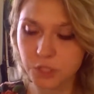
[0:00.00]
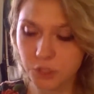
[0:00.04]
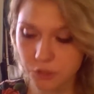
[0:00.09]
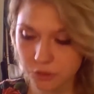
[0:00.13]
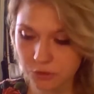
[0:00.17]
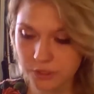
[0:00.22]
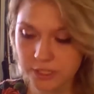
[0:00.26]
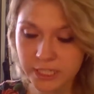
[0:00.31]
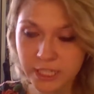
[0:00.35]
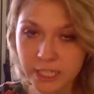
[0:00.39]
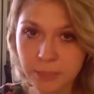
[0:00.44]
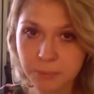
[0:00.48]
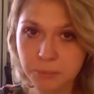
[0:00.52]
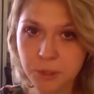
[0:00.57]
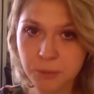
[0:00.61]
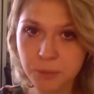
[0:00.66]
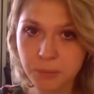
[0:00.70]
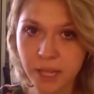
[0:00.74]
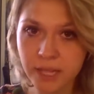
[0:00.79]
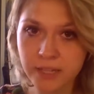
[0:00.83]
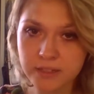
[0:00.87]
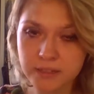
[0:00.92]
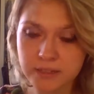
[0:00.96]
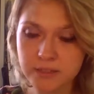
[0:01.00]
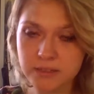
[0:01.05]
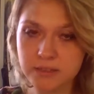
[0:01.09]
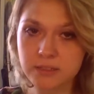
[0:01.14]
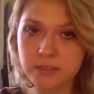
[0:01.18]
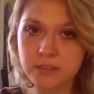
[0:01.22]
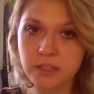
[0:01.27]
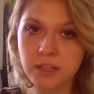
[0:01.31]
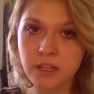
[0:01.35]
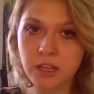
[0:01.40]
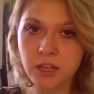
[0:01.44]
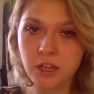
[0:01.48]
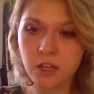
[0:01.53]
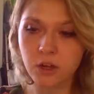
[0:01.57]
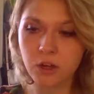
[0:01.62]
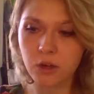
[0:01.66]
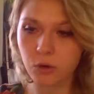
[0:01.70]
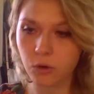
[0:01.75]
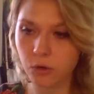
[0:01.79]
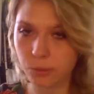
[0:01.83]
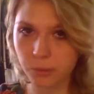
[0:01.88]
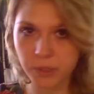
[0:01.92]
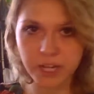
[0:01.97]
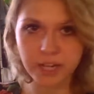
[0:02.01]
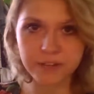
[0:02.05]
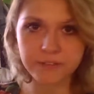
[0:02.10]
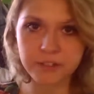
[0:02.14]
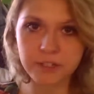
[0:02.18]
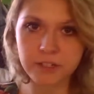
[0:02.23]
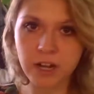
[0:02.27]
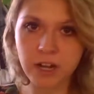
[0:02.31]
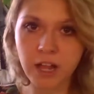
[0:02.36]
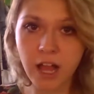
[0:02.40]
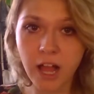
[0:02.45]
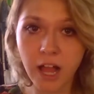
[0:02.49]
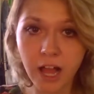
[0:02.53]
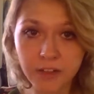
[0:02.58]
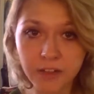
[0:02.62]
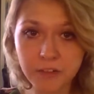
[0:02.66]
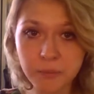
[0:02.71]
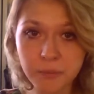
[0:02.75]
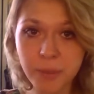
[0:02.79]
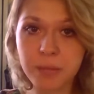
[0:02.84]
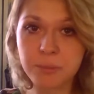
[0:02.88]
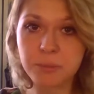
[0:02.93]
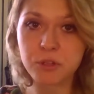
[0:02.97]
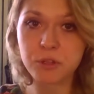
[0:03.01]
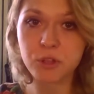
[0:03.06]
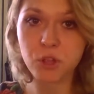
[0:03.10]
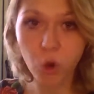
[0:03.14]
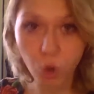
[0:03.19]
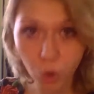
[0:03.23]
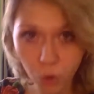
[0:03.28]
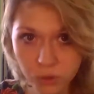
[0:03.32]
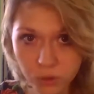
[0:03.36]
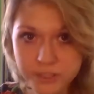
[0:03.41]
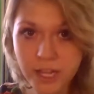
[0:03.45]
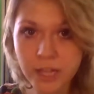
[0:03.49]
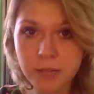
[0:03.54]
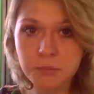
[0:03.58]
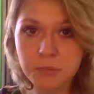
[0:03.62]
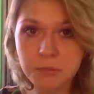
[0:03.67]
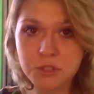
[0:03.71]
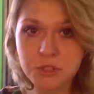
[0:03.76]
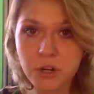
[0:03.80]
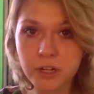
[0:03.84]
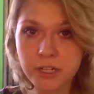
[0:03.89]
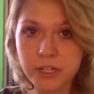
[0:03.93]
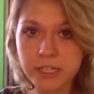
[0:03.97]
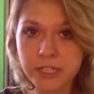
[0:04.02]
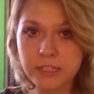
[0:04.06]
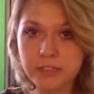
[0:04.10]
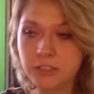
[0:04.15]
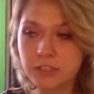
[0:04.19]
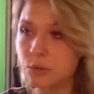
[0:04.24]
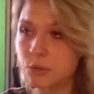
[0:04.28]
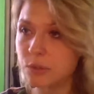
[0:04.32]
You're going to keep your pencil or whatever on the paper the whole time you're drawing it.